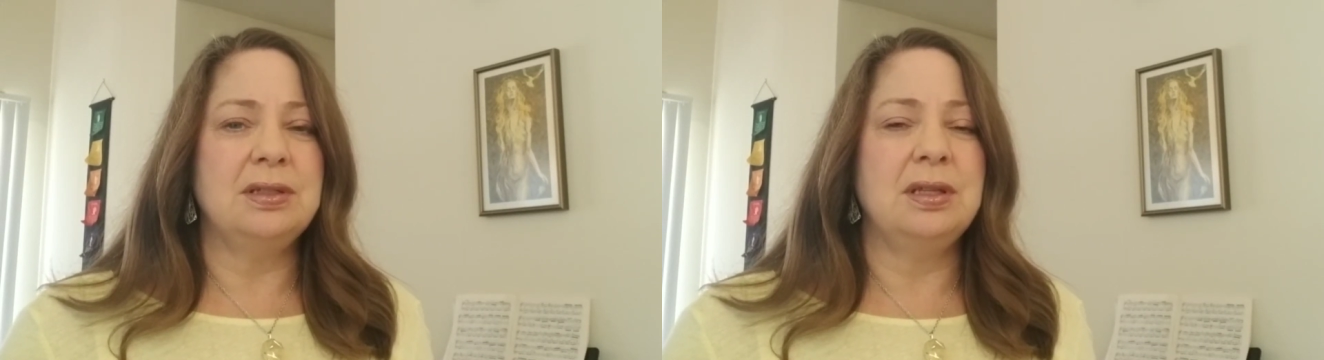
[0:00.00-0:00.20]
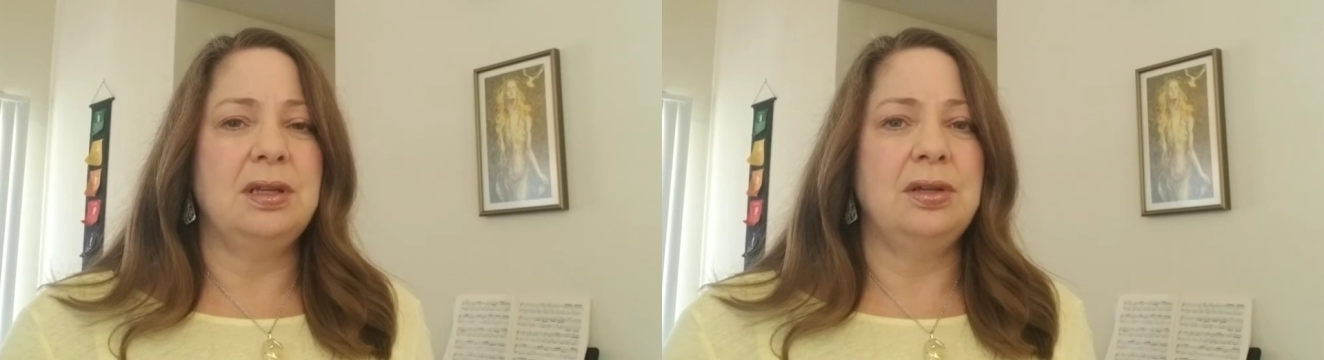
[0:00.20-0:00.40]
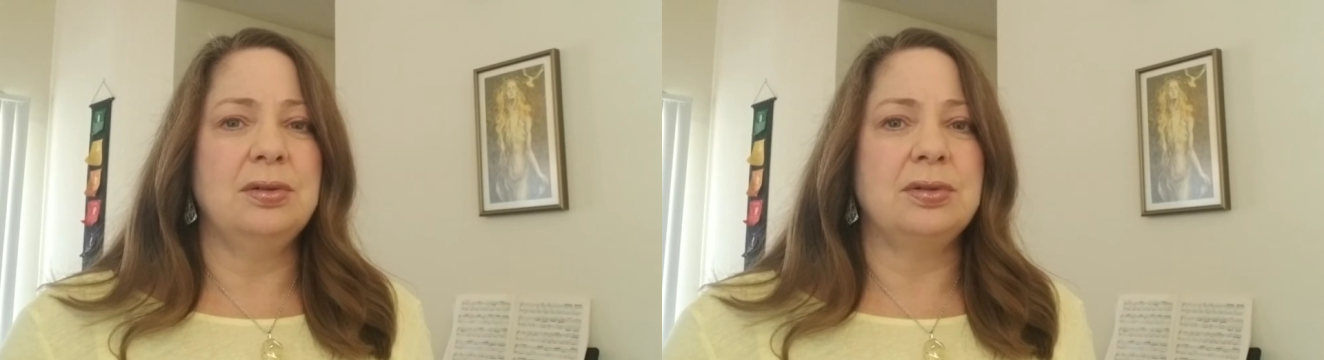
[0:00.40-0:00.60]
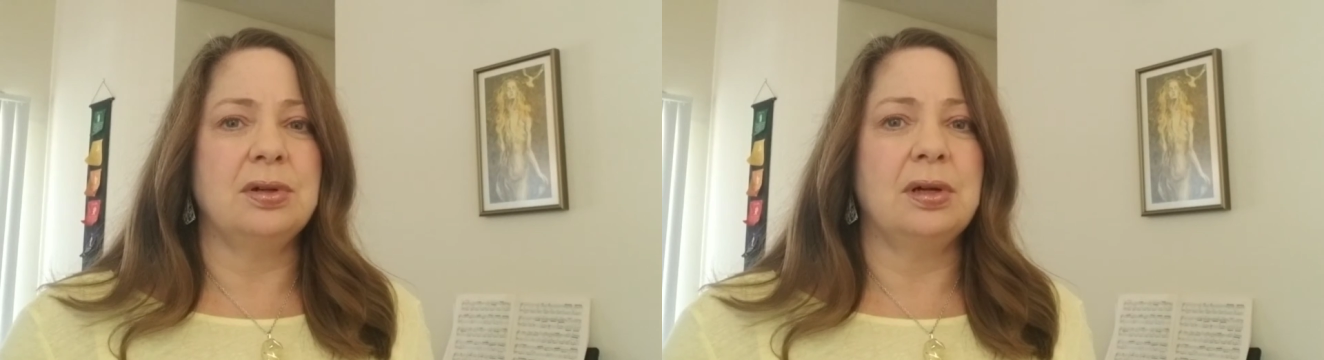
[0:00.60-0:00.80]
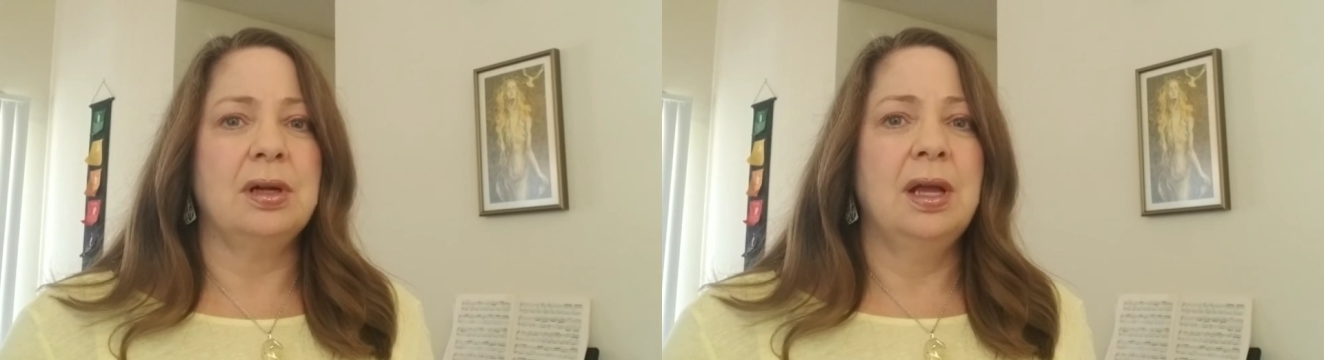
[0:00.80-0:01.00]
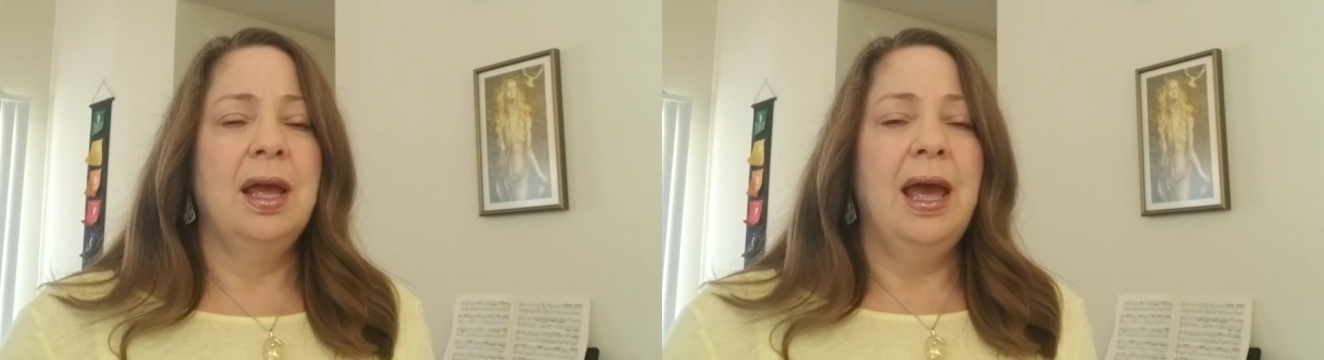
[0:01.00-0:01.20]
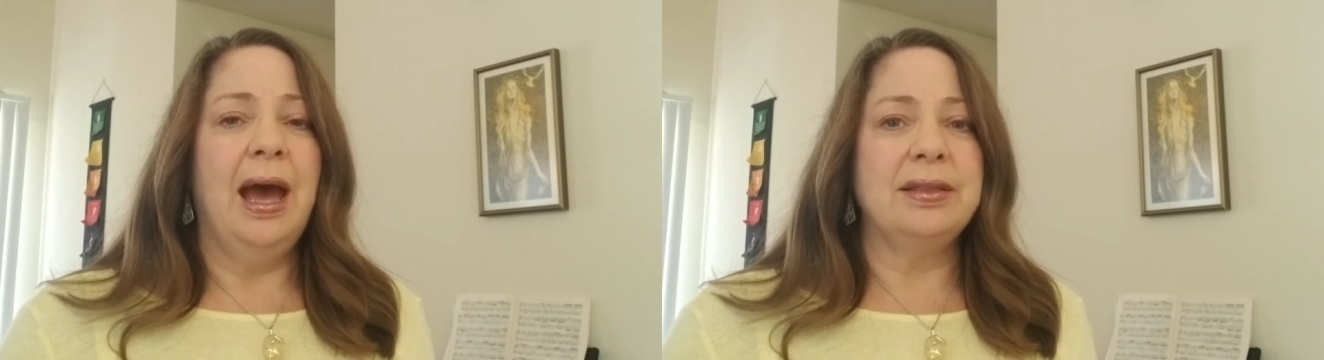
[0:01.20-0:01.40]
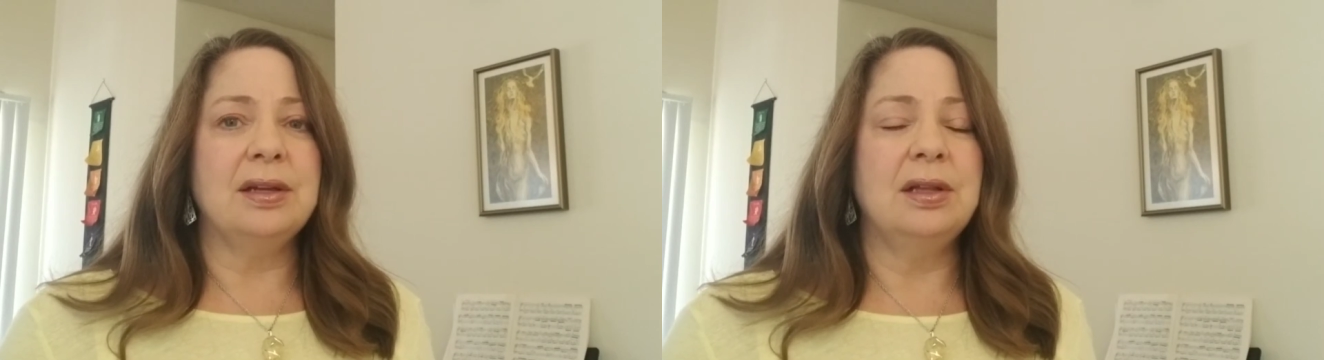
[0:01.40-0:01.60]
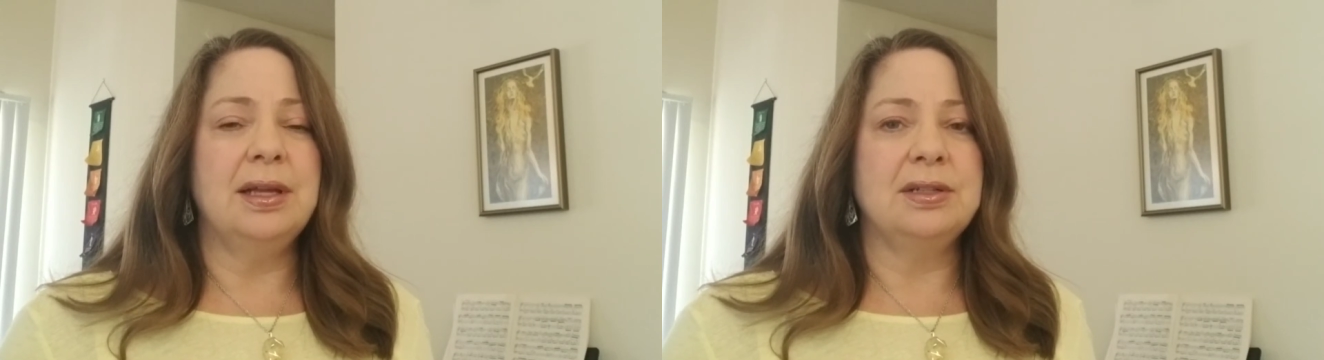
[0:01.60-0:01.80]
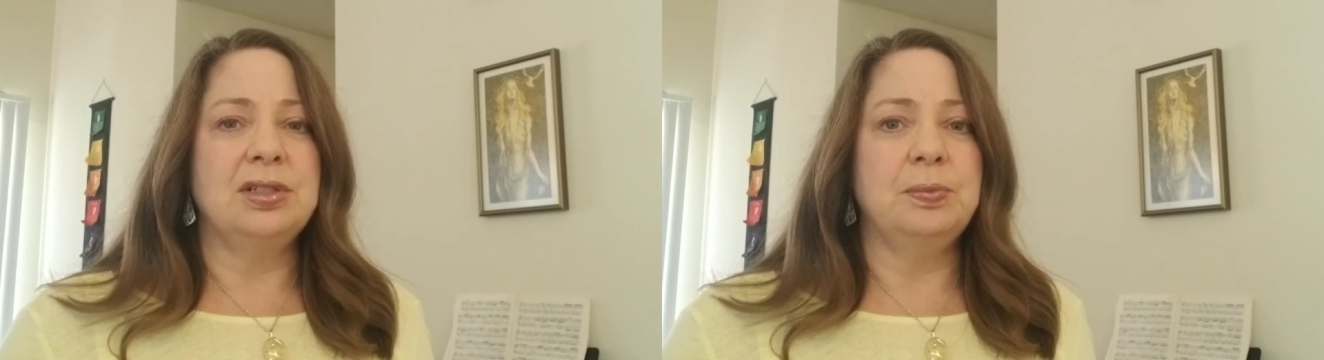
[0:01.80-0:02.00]
to the user at the
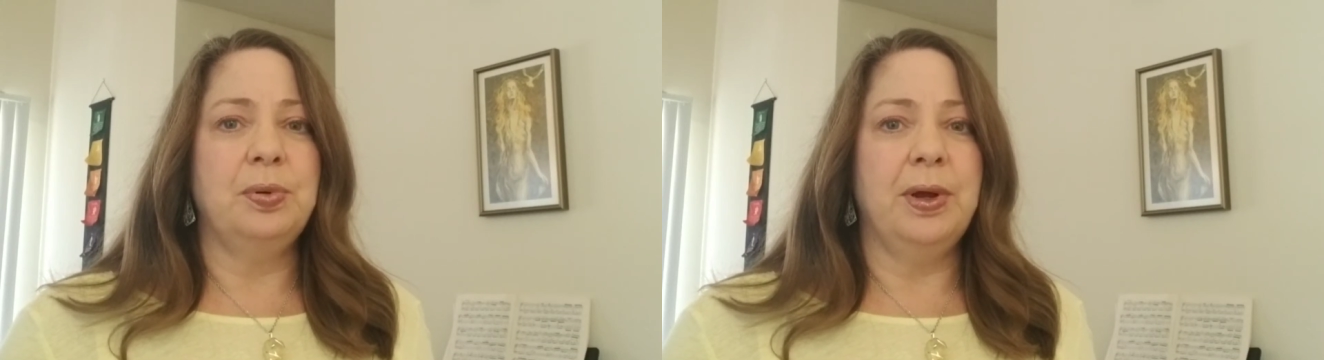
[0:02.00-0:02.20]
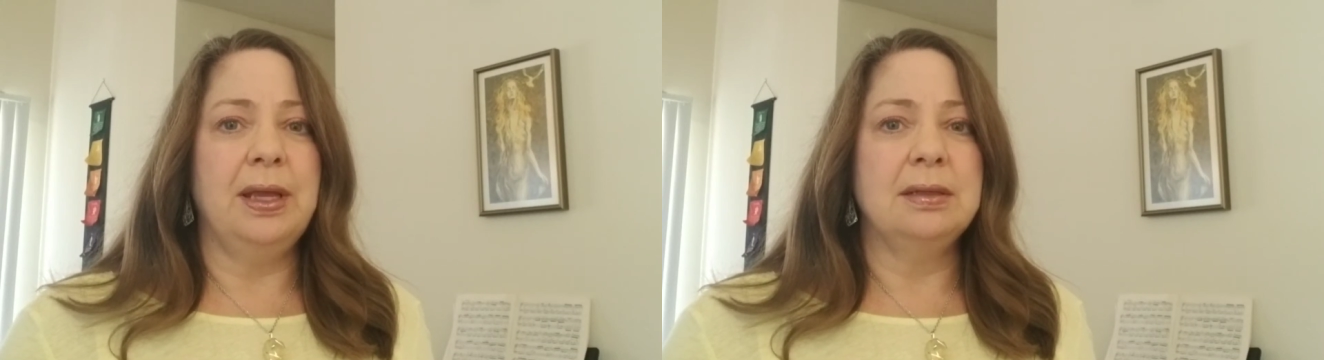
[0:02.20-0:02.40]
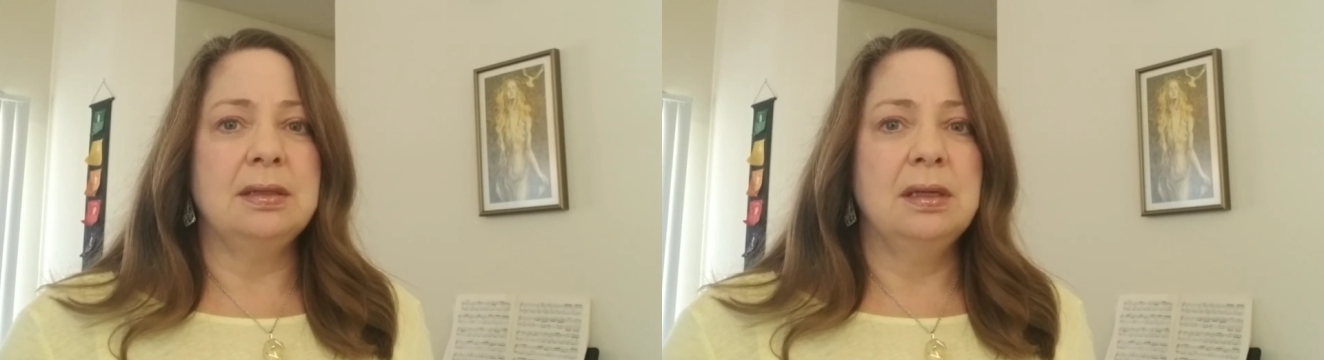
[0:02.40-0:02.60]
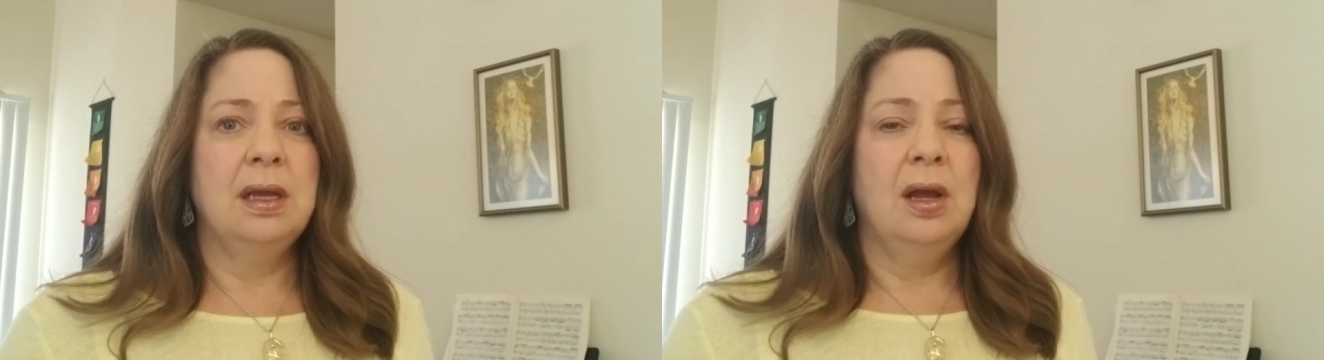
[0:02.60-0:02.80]
collection point?